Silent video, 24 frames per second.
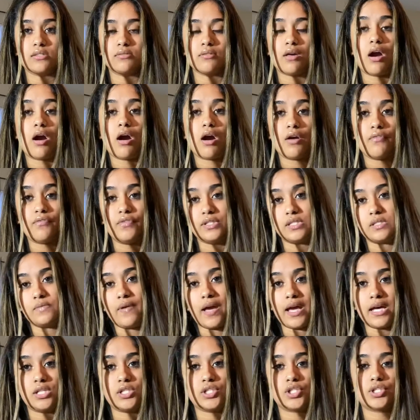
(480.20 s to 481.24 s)
off. It's
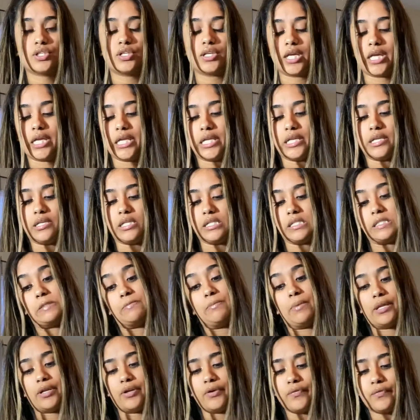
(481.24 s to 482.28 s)
faster and it's
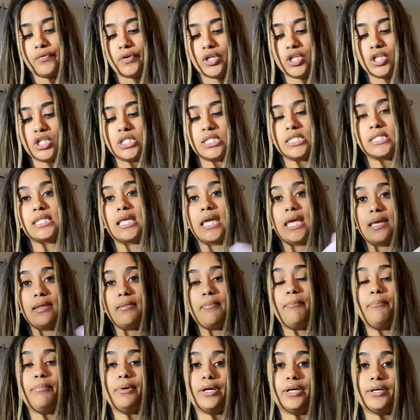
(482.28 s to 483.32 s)
better for your
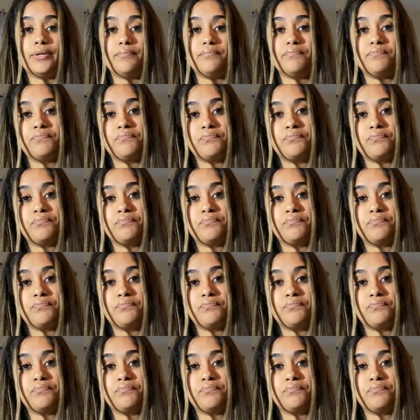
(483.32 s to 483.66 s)
skin, but